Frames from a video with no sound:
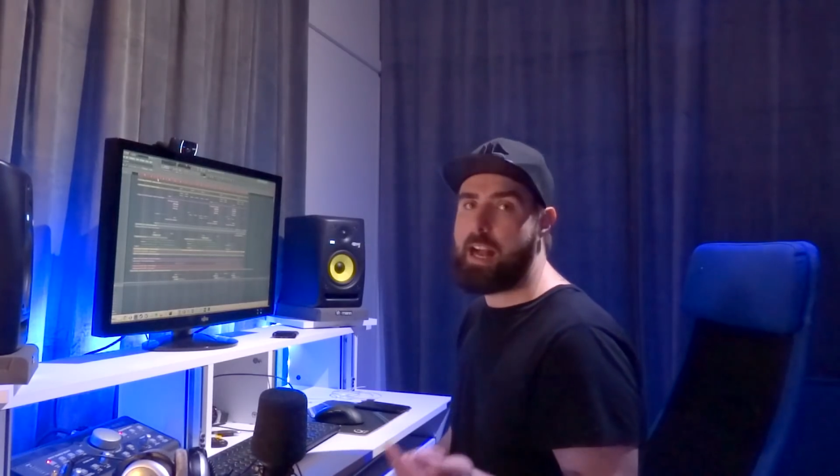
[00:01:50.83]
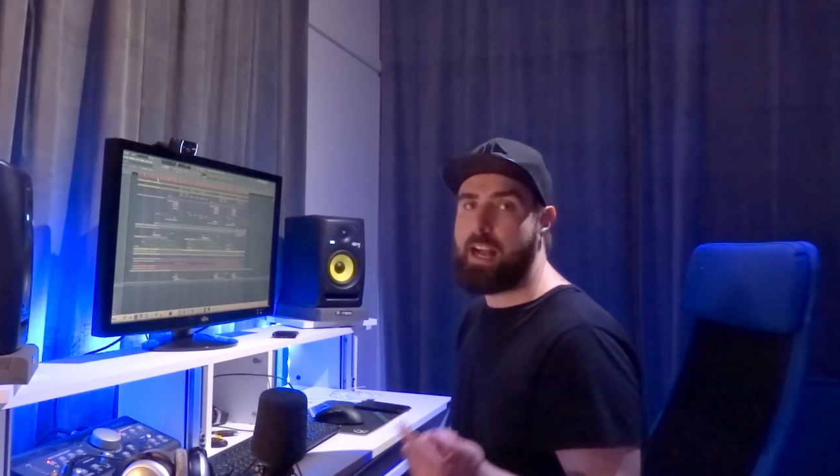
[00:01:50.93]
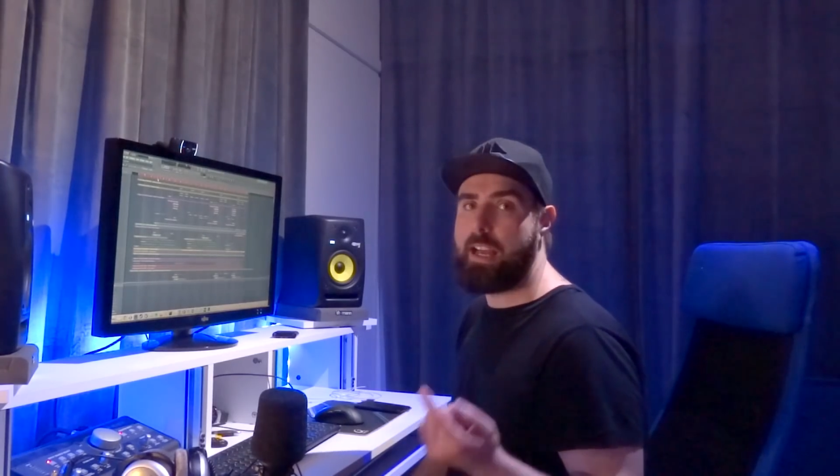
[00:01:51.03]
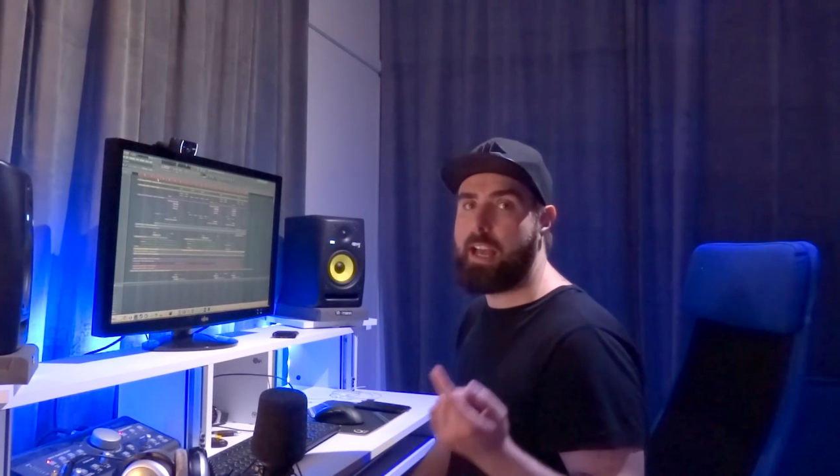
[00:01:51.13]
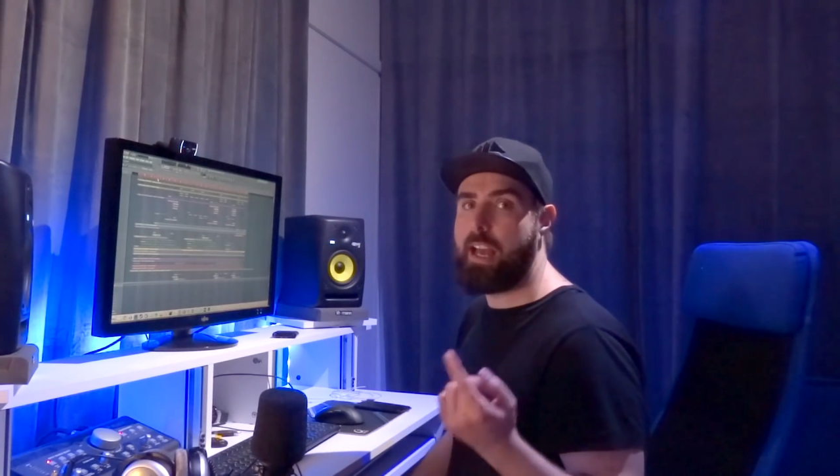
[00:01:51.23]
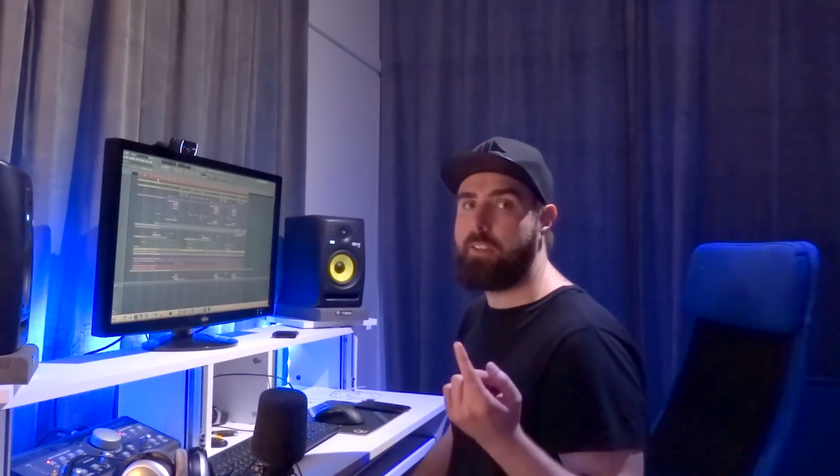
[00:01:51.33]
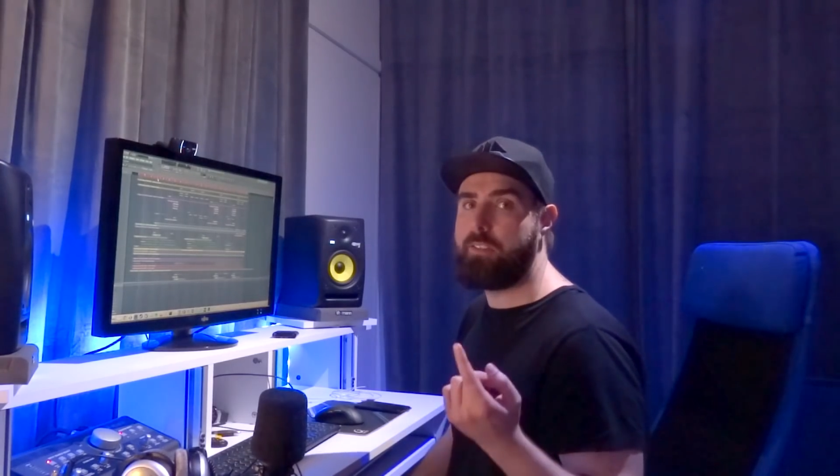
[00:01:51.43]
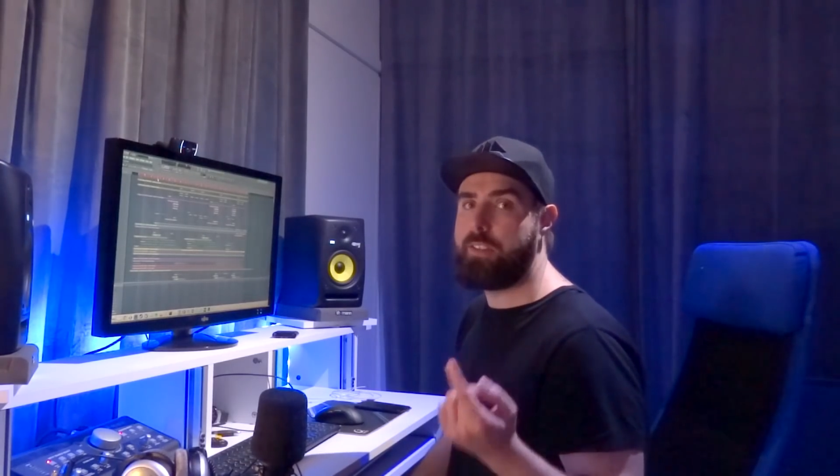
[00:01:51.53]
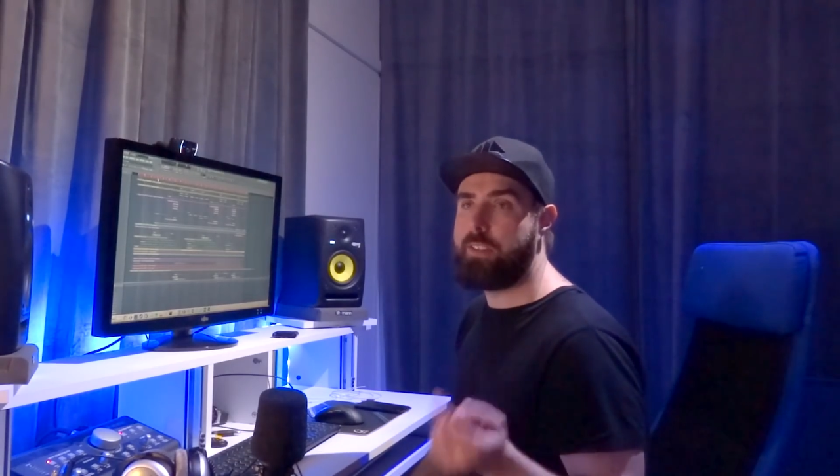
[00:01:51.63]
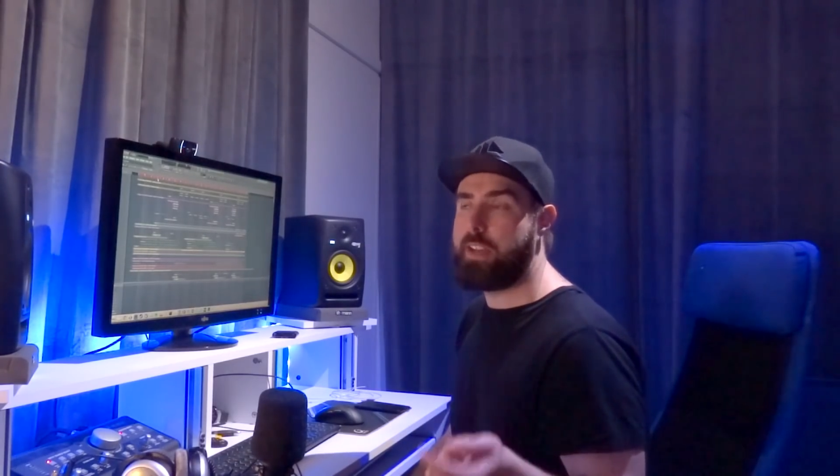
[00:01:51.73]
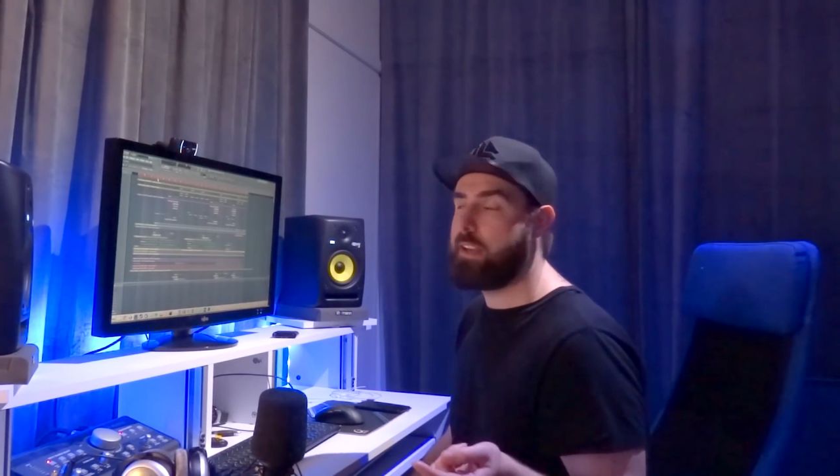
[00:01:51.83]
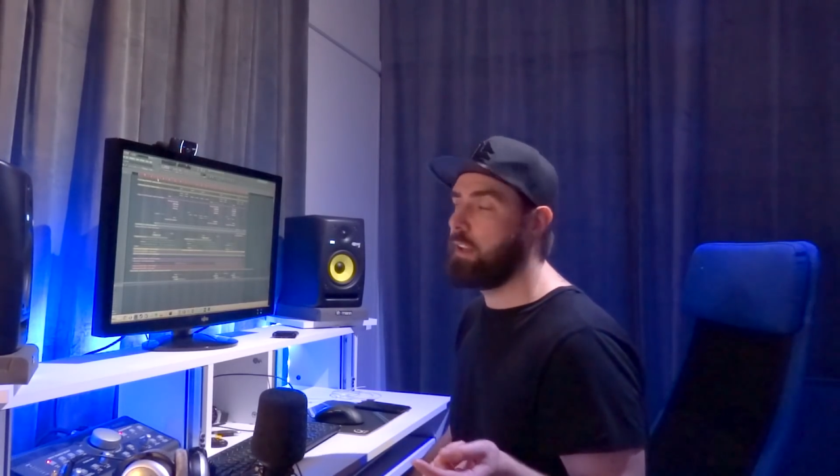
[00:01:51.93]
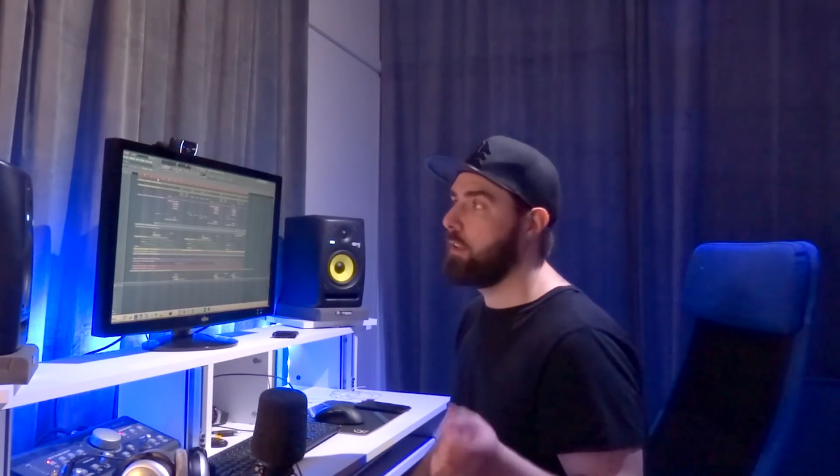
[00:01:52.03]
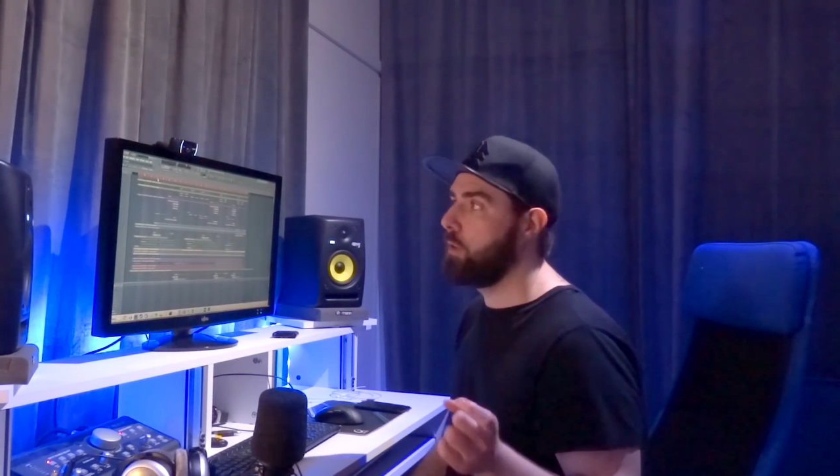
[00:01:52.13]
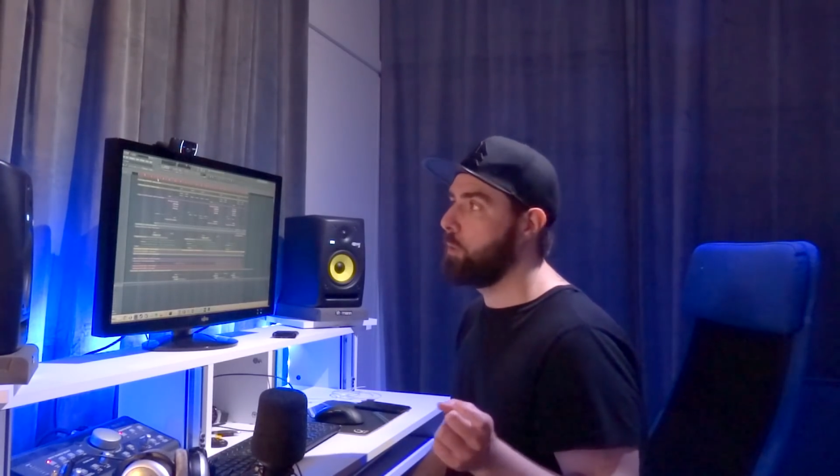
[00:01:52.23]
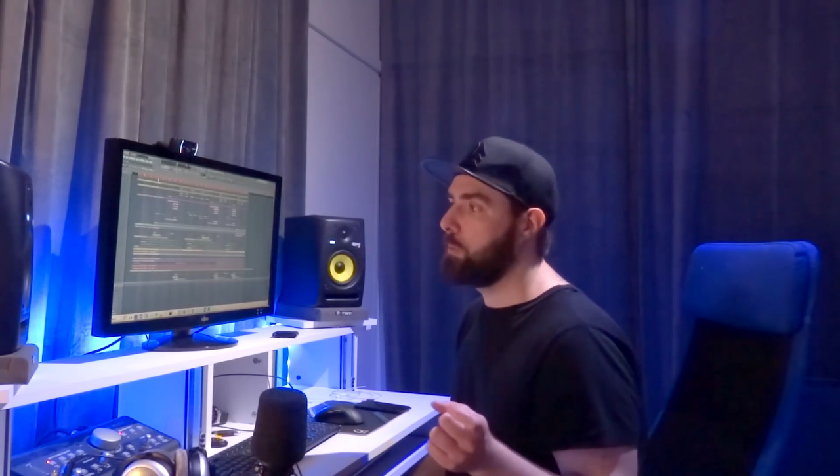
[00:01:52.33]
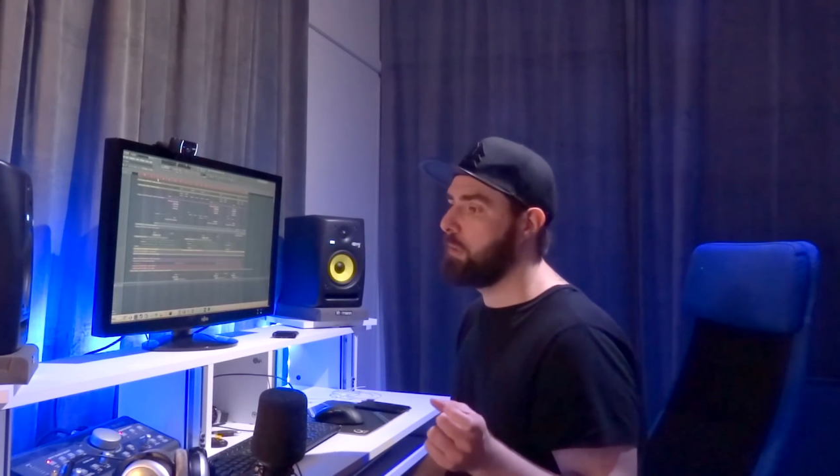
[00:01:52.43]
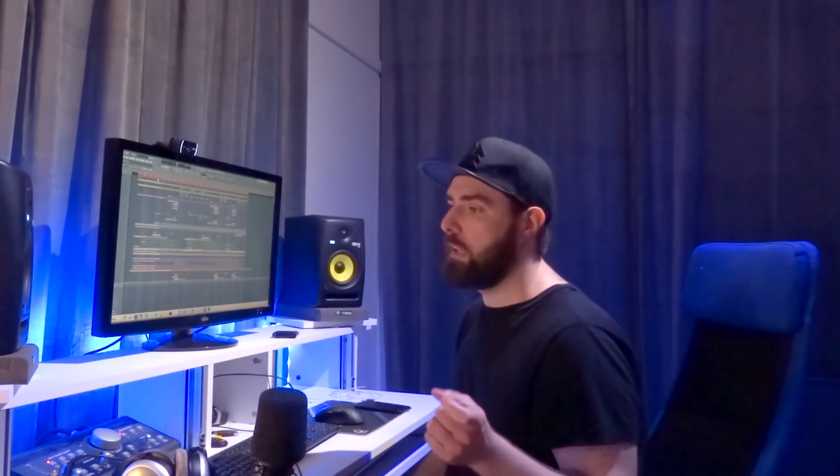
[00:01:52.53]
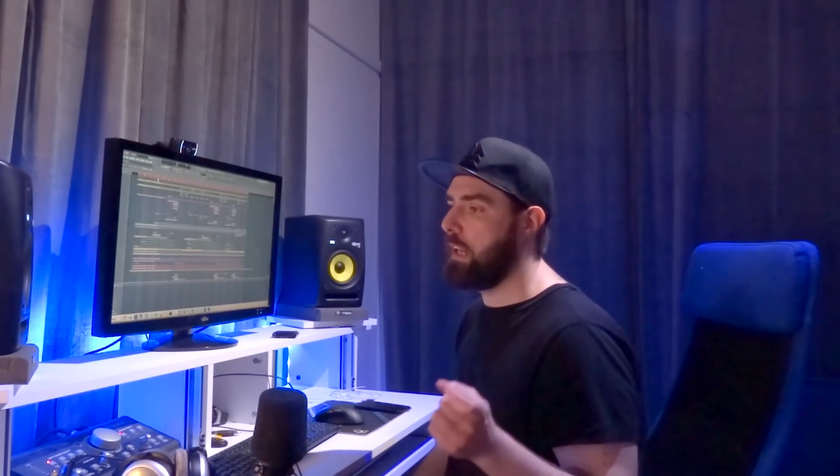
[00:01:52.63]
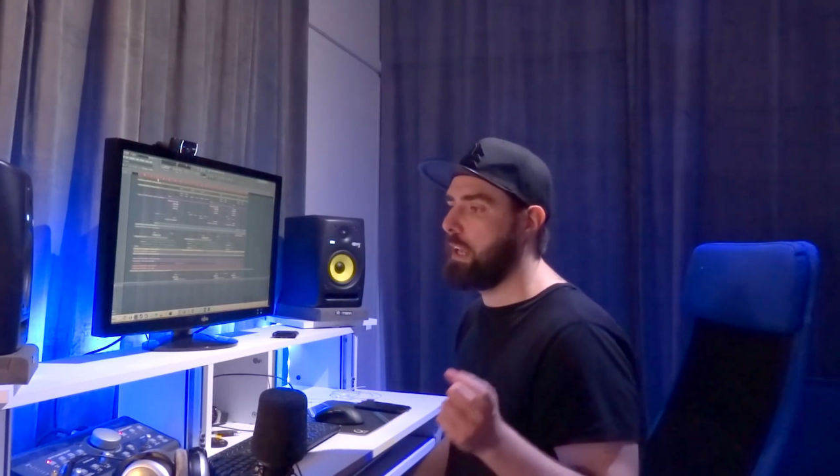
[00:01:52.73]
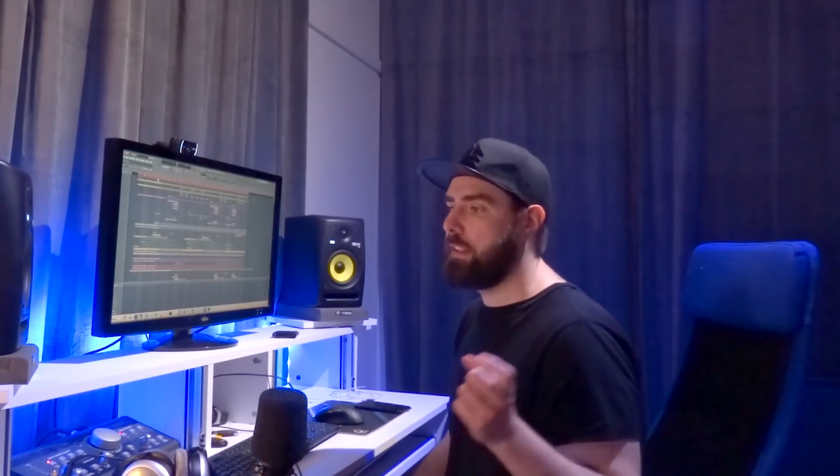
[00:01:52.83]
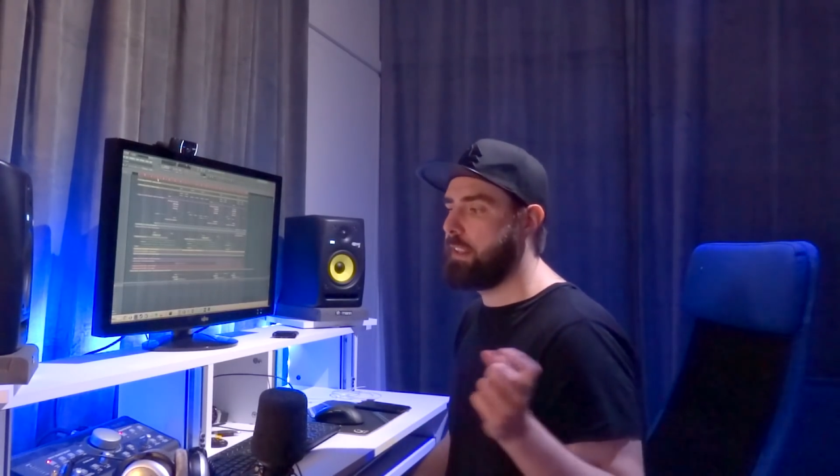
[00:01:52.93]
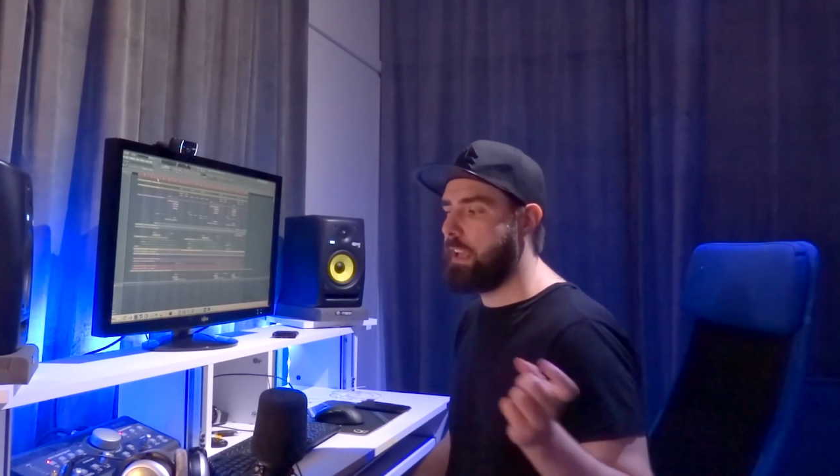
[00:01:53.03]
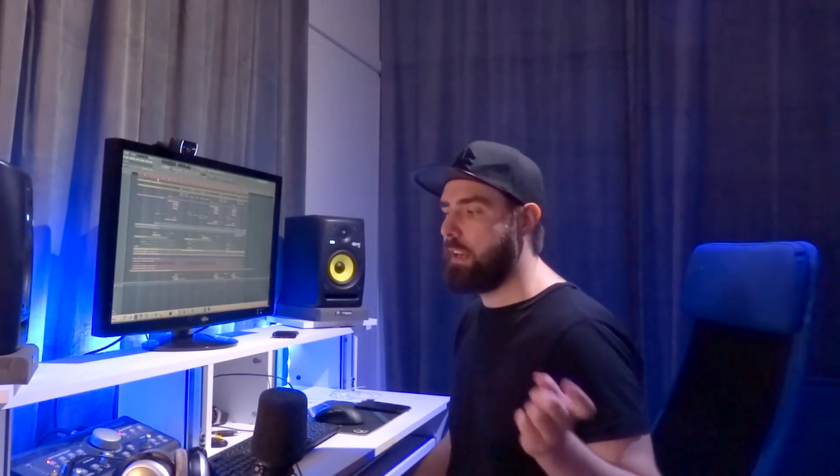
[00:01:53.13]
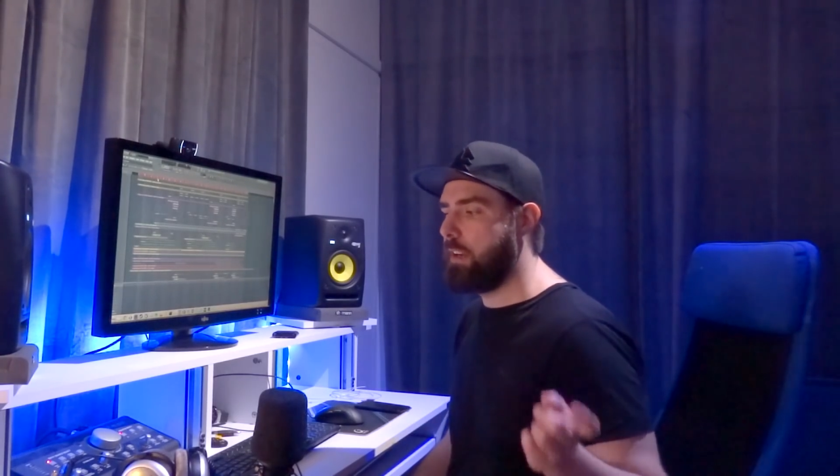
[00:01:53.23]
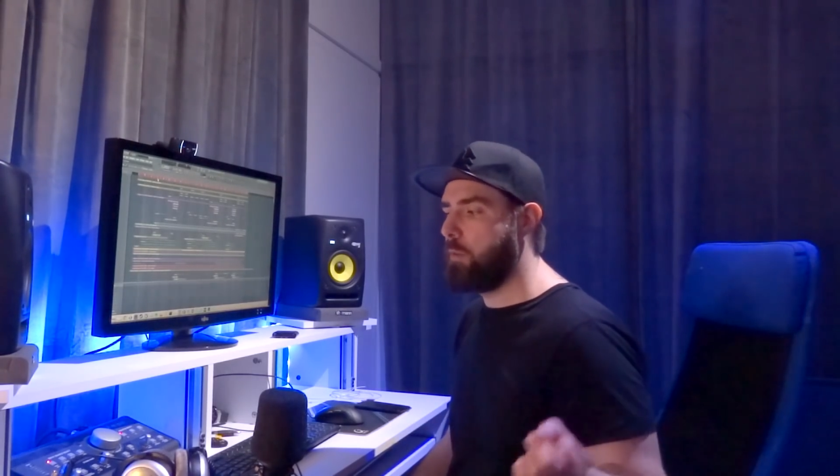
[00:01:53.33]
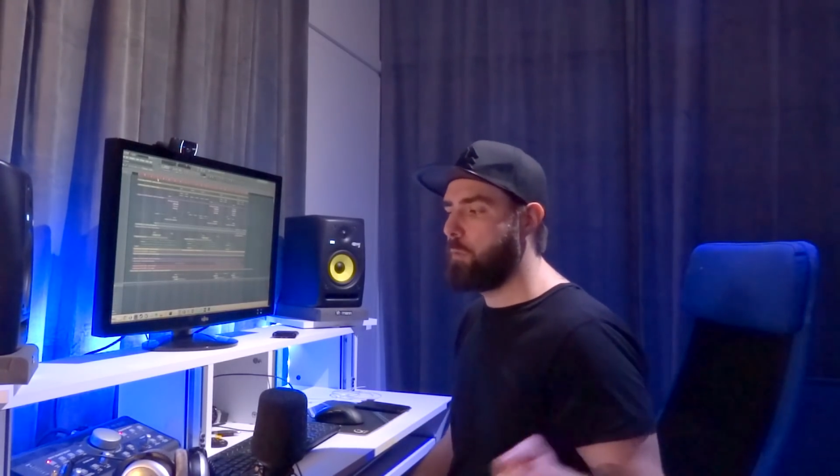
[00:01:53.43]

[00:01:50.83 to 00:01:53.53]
I have then looped it and then